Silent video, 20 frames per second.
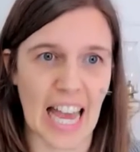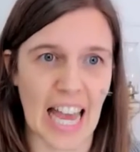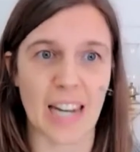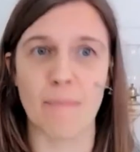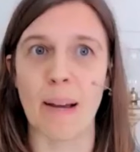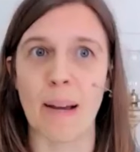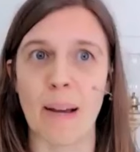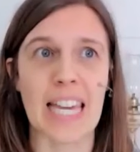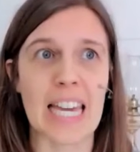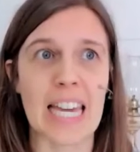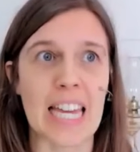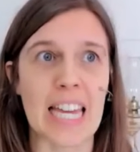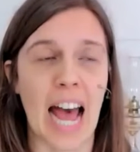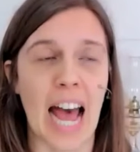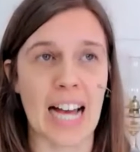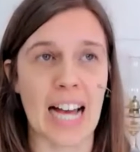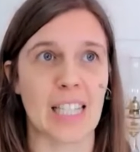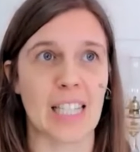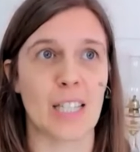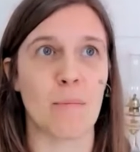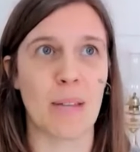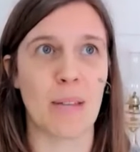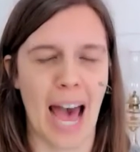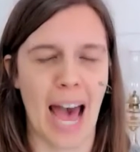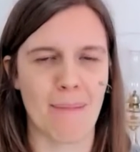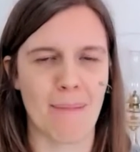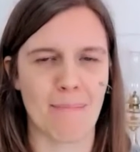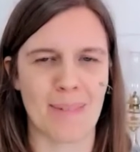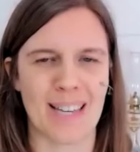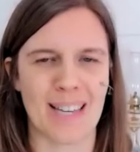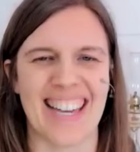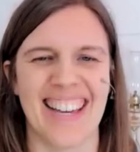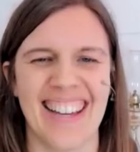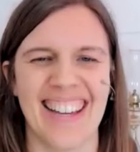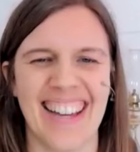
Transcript: and my kid has to be happy.